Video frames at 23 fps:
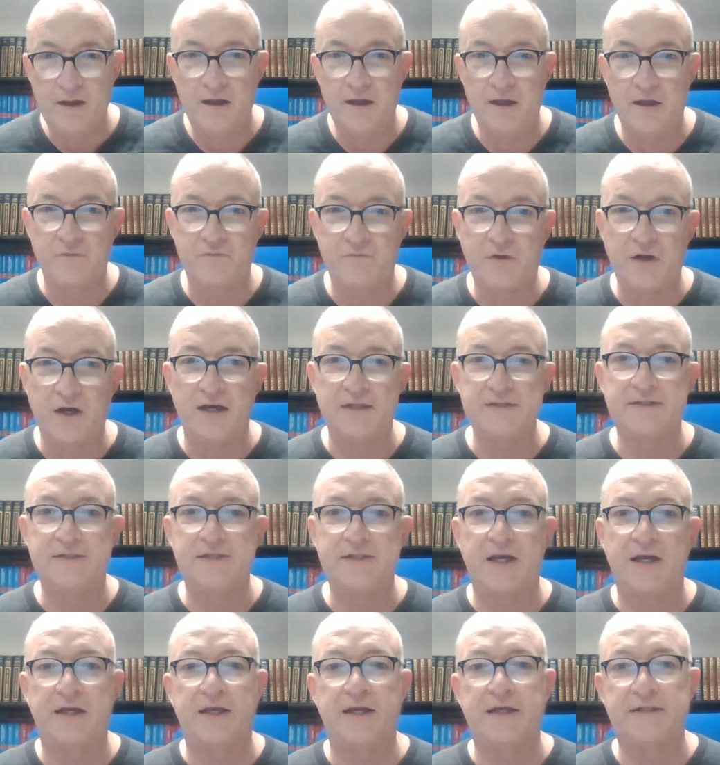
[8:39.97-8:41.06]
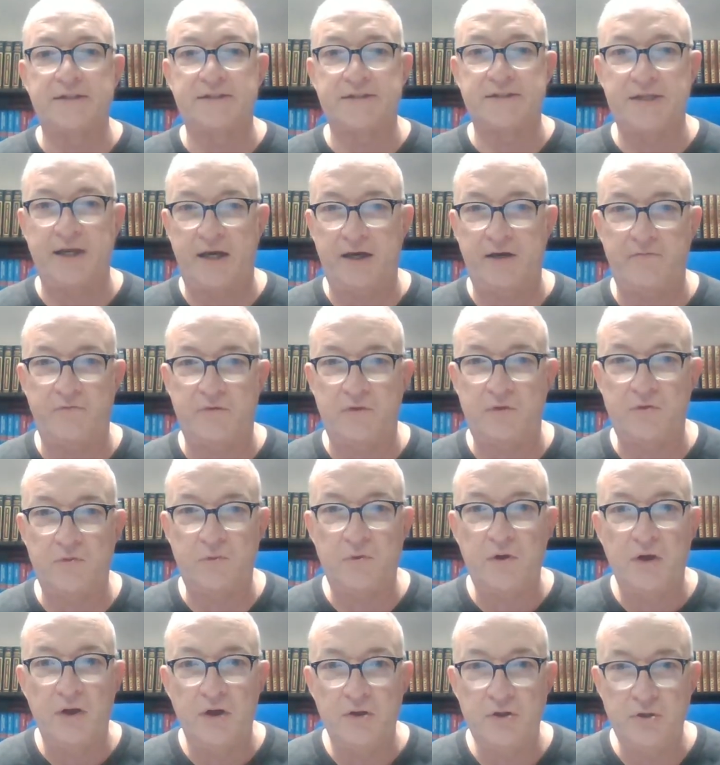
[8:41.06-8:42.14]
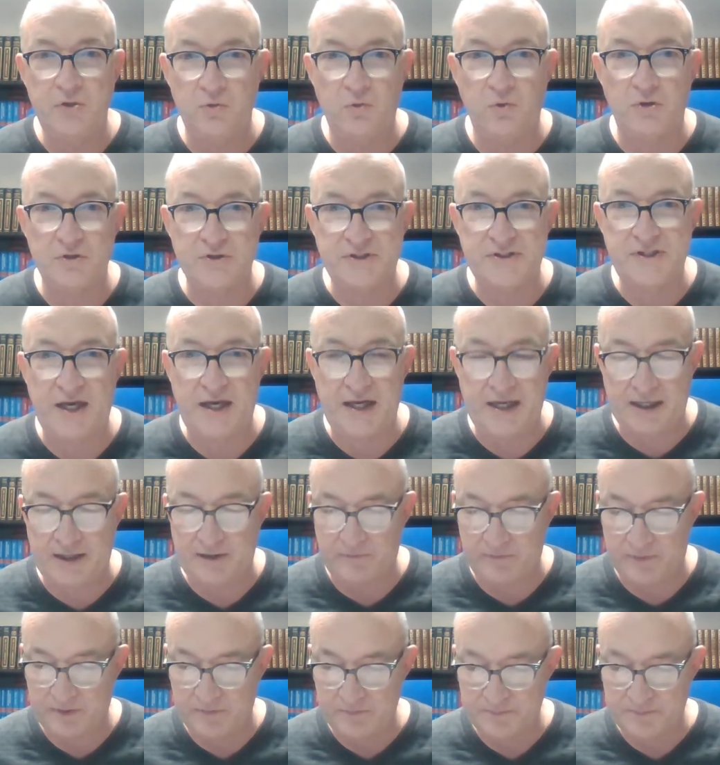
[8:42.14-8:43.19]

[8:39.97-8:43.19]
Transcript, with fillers: If God said he saved you, you are saved.